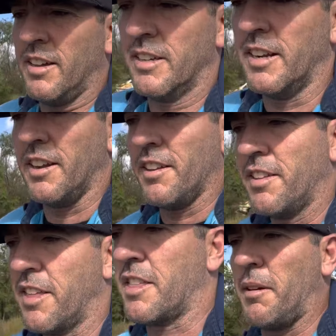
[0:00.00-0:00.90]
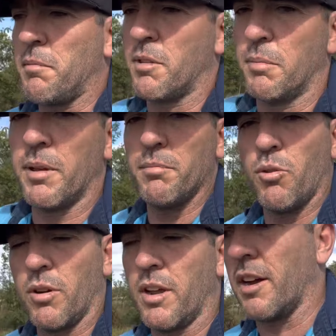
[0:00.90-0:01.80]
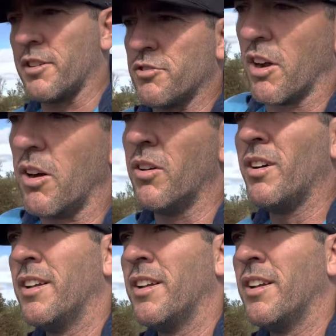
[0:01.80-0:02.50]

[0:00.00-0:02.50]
that seems to be more in our control.